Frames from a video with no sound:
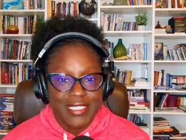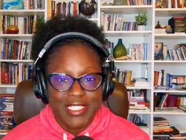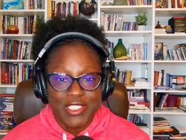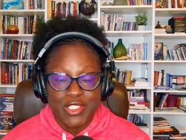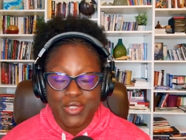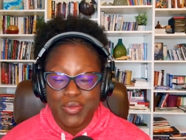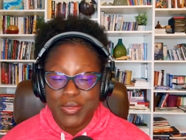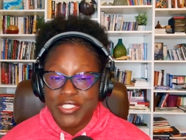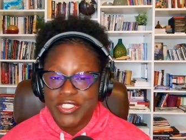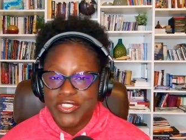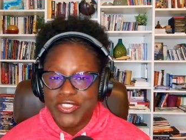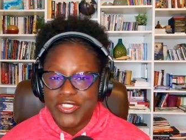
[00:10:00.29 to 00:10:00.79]

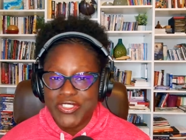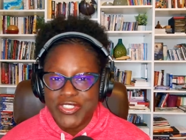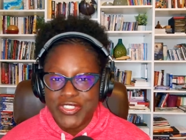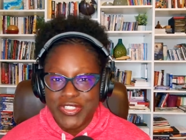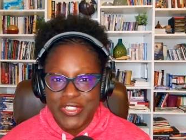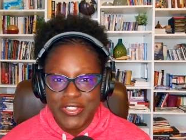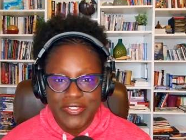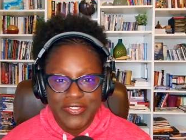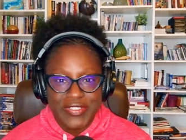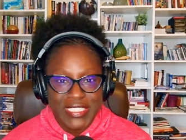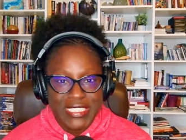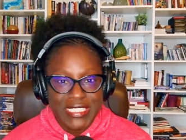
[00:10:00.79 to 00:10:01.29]
does, what your
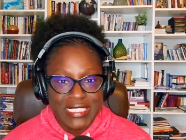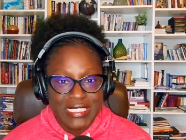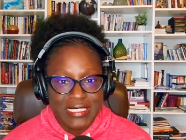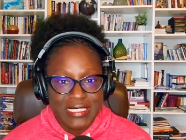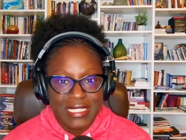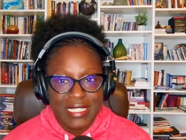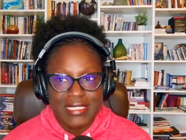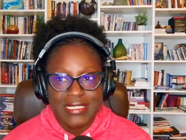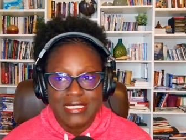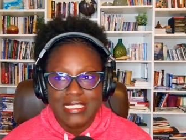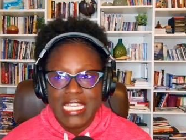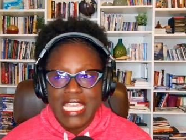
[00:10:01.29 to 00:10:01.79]
service
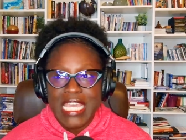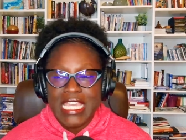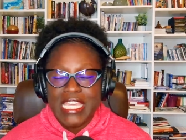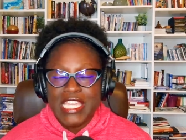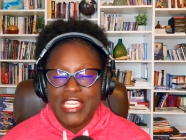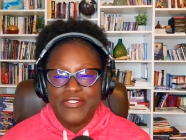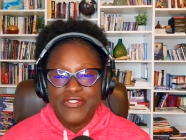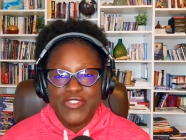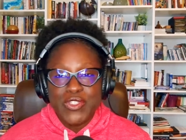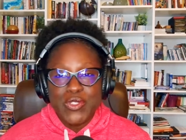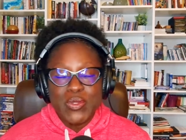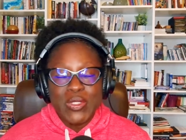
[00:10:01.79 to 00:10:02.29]
does,
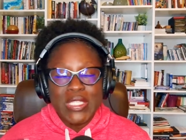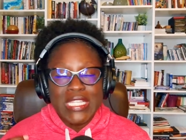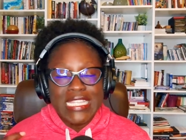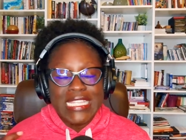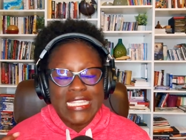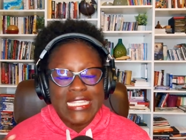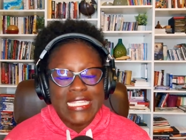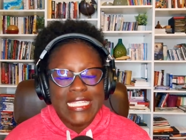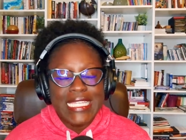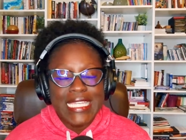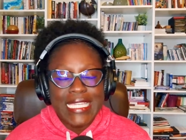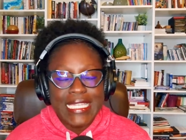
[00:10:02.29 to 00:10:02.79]
if you
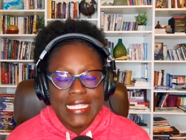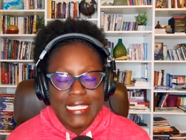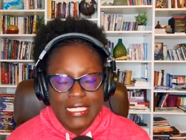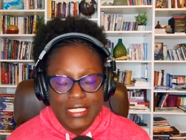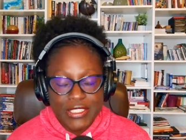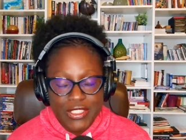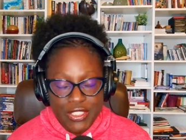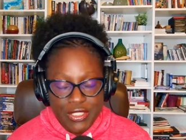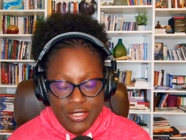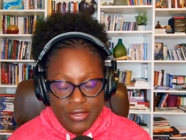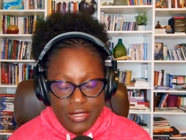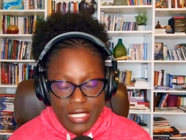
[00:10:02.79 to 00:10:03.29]
lean
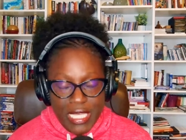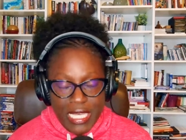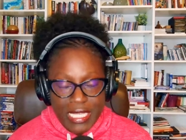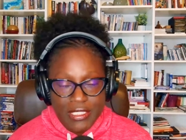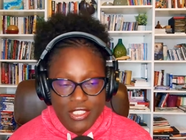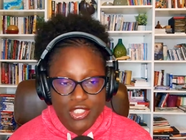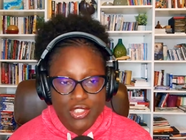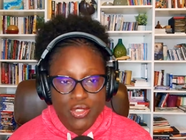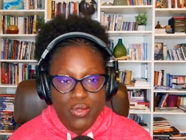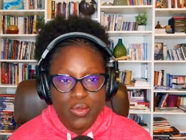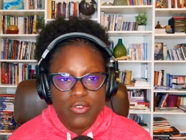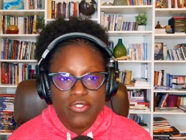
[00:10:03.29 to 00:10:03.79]
into
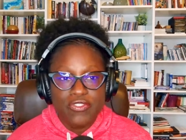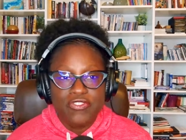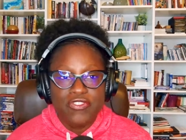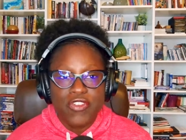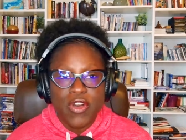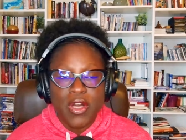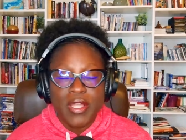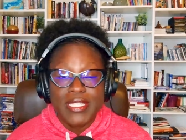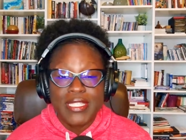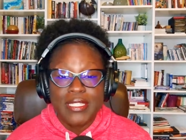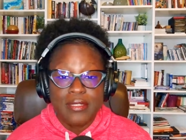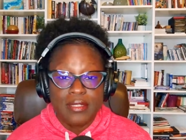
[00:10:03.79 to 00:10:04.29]
that, you'll
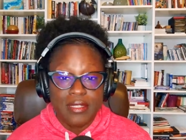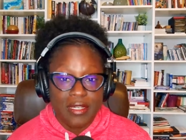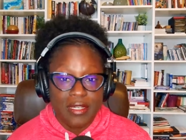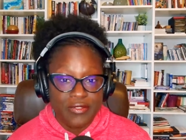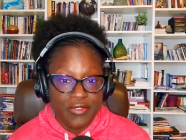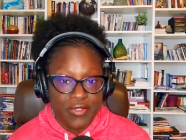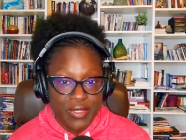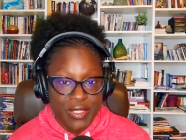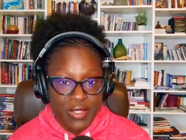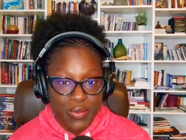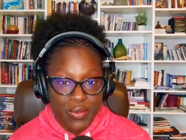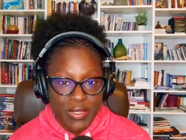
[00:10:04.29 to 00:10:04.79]
fall in
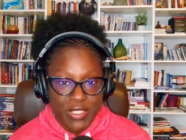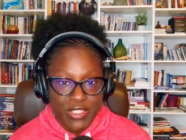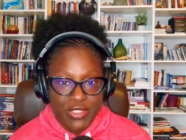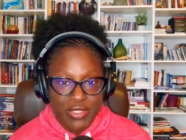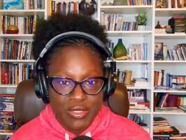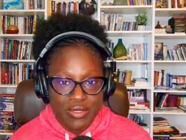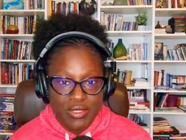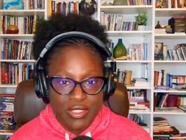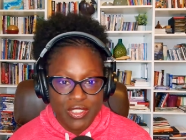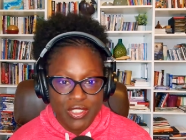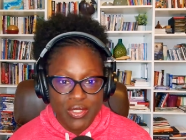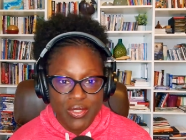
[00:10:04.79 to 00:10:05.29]
love with what
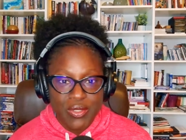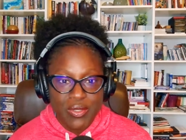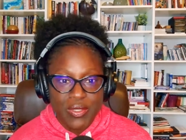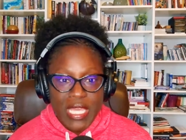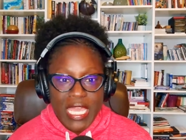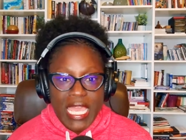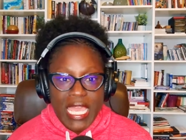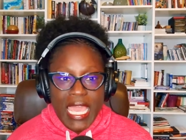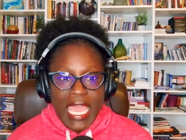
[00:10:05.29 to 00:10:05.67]
you do